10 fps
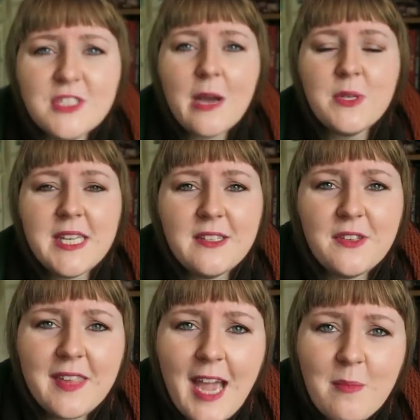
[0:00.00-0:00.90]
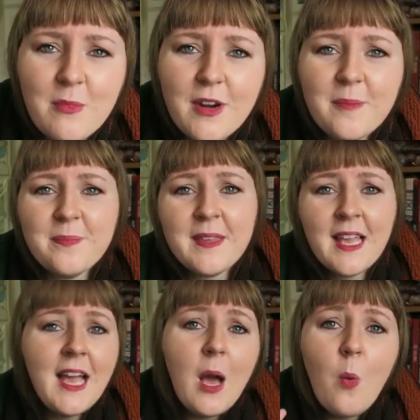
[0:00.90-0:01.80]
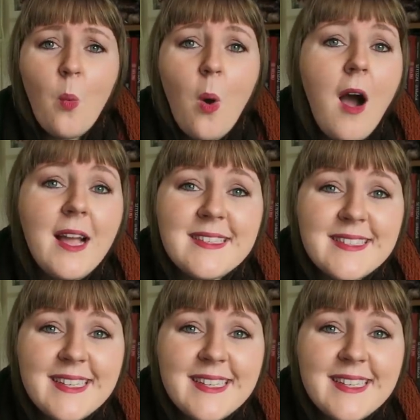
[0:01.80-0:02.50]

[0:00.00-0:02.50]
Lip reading: shouting into the camera. Why